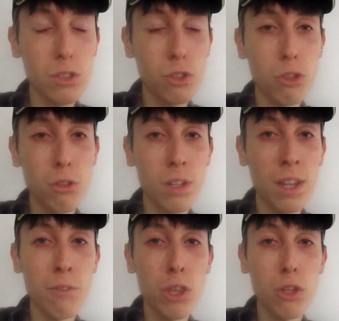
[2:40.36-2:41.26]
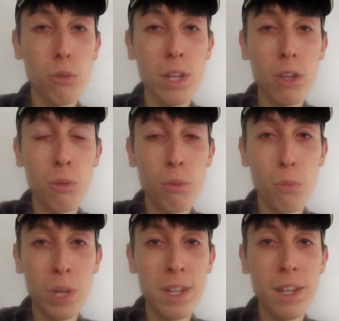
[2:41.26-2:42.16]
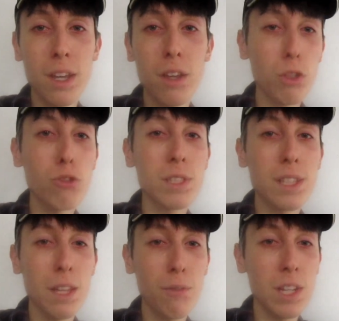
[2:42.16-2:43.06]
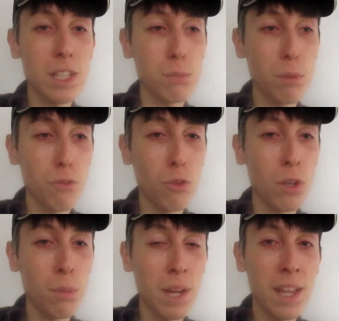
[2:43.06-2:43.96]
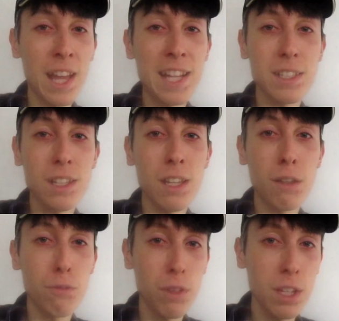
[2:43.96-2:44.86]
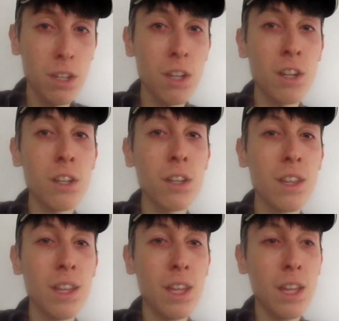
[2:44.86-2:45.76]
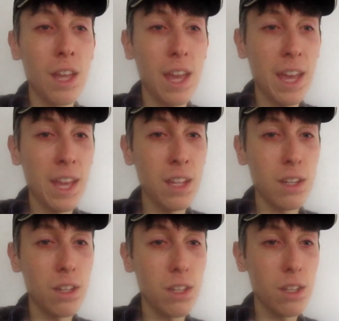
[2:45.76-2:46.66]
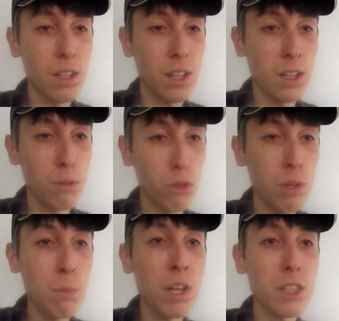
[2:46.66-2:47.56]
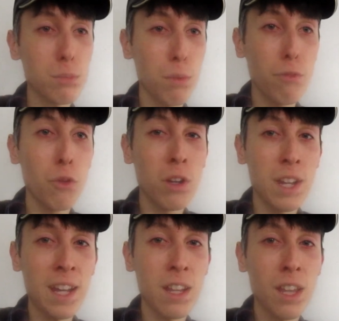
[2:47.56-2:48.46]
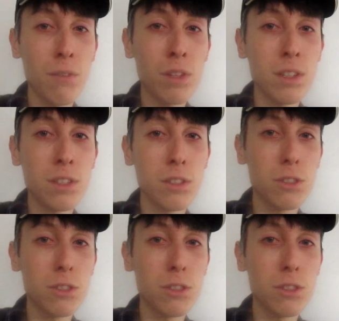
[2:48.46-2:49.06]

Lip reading: June 11th, 2001, which was 11 days before my last day of kindergarten, and 3 months before 9/11.